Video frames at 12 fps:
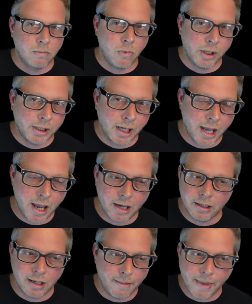Once
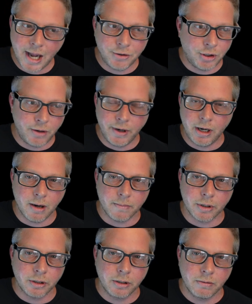again, imaginary
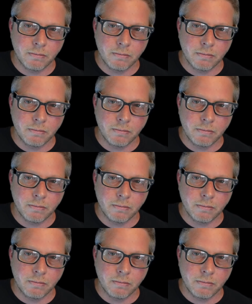numbers.